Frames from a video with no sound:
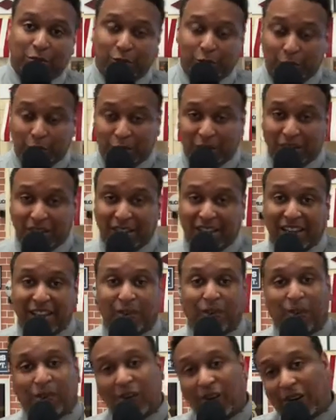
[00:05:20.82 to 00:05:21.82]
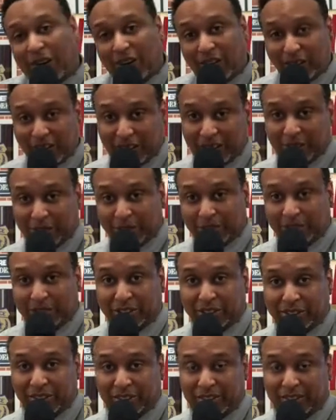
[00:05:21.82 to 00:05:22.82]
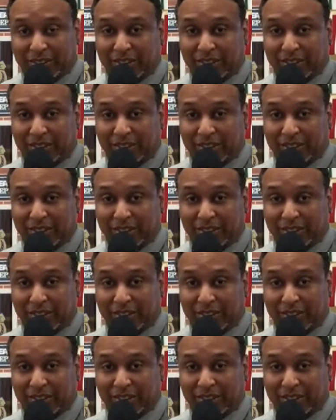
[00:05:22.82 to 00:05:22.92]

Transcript: communicate on all levels